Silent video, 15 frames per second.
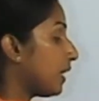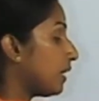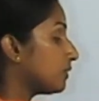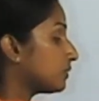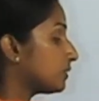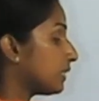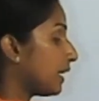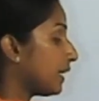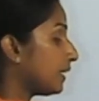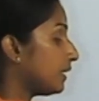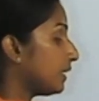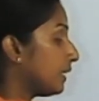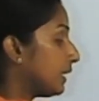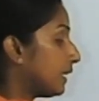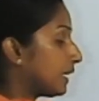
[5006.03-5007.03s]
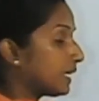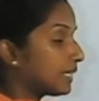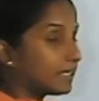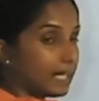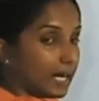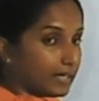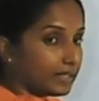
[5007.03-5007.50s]
dioxide
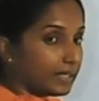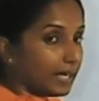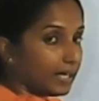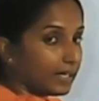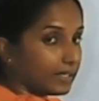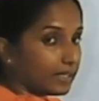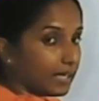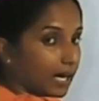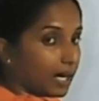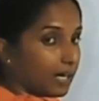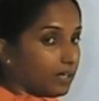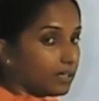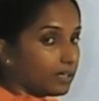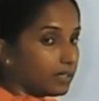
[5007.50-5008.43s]
in that area,